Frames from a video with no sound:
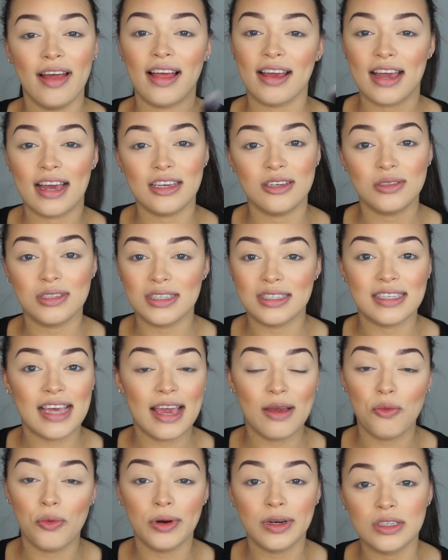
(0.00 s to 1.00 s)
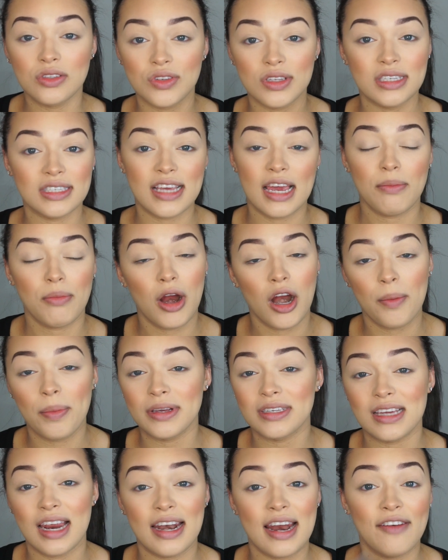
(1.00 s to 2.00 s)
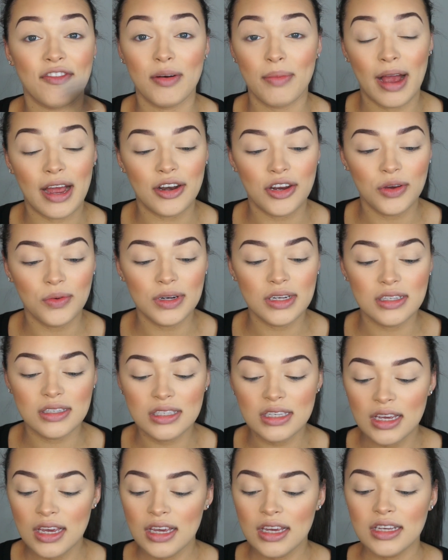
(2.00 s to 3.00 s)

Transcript: Like I use the same ones for the same purpose and I never buy new ones.